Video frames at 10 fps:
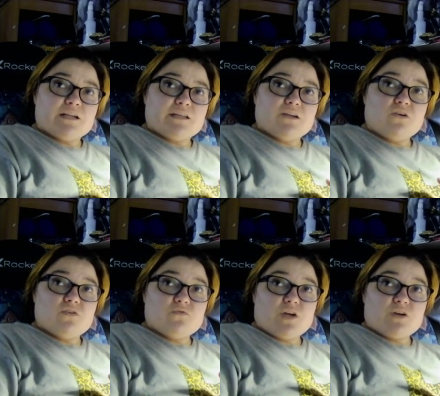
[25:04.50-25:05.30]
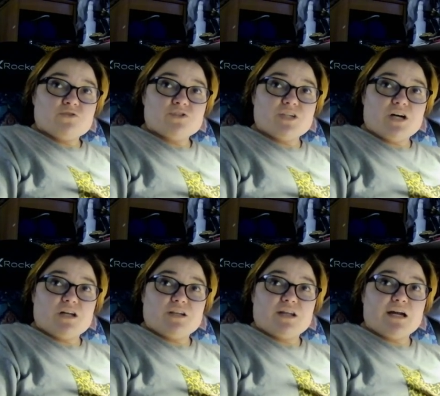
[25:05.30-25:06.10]
and get all the fingers
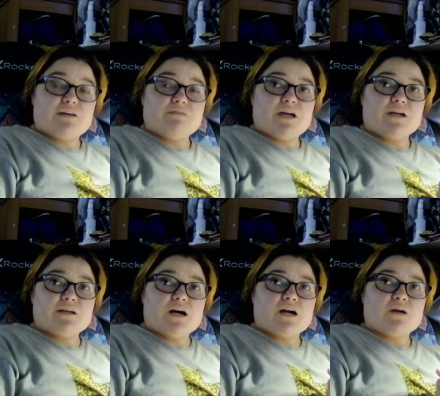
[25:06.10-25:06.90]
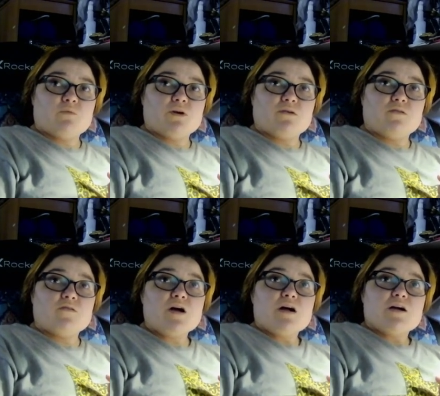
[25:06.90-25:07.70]
done, and then I will